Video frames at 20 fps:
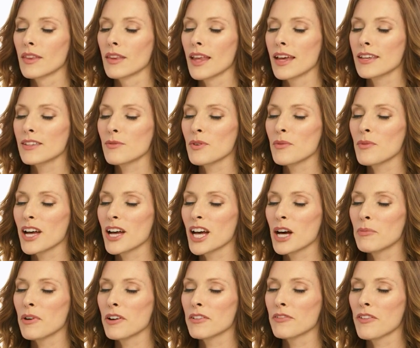As we wake
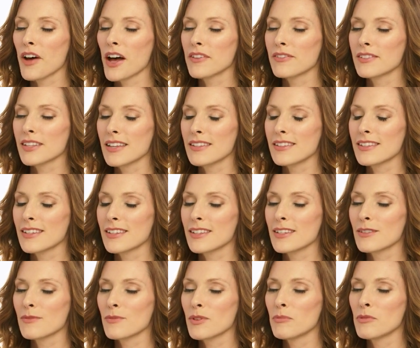up our 5
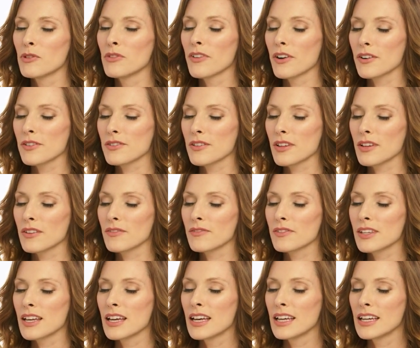senses, we move
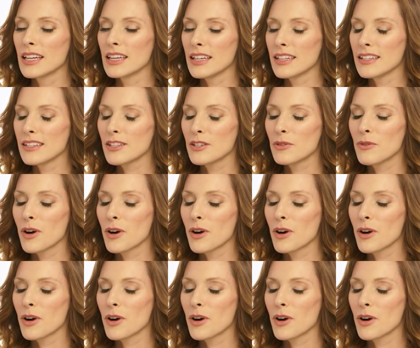ourselves into